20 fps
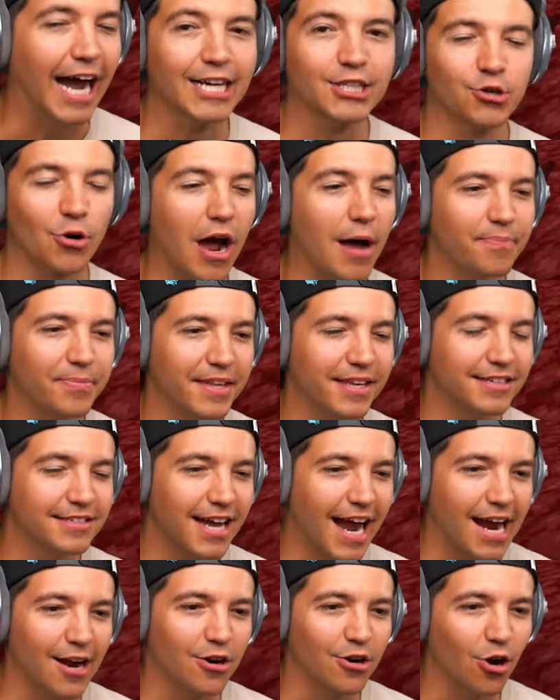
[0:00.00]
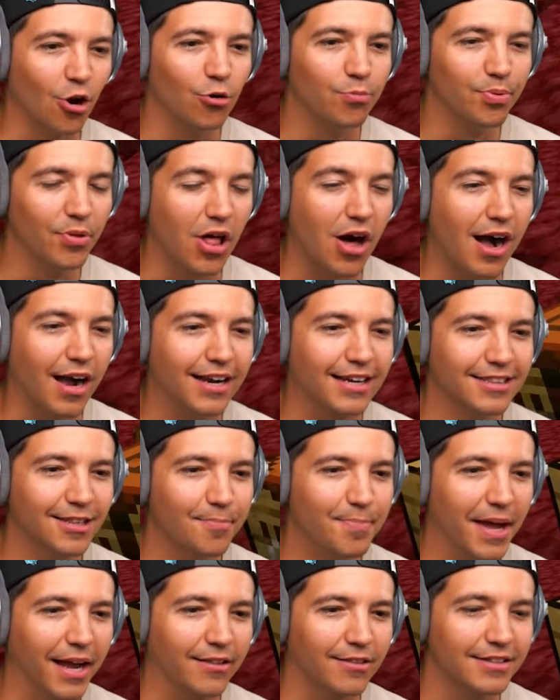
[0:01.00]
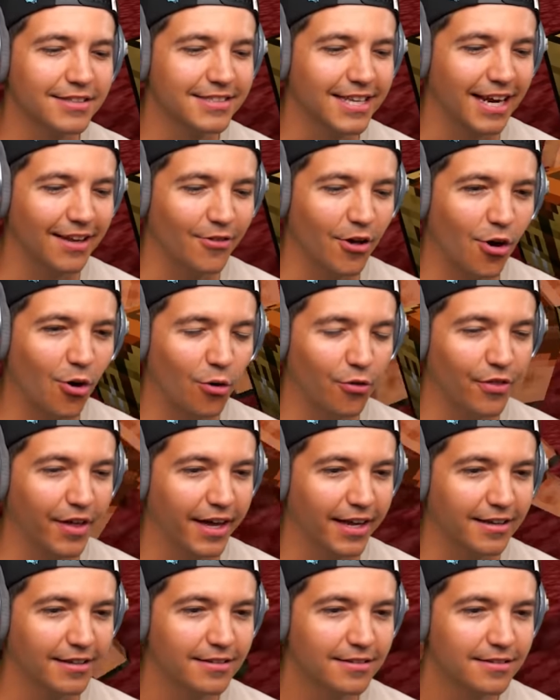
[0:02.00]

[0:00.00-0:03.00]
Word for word: I dropped the entire gold block and the piglin's taking the whole thing.